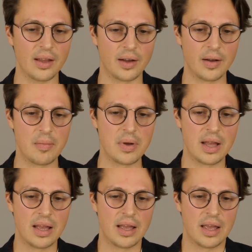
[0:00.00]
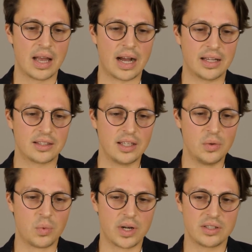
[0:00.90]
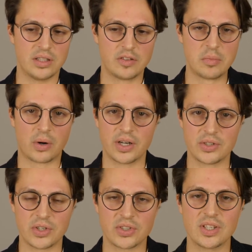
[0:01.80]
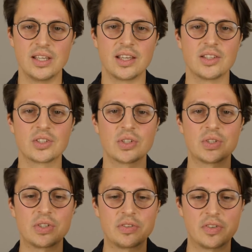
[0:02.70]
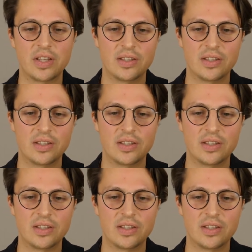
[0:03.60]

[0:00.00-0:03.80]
I think what is even more interesting is sort of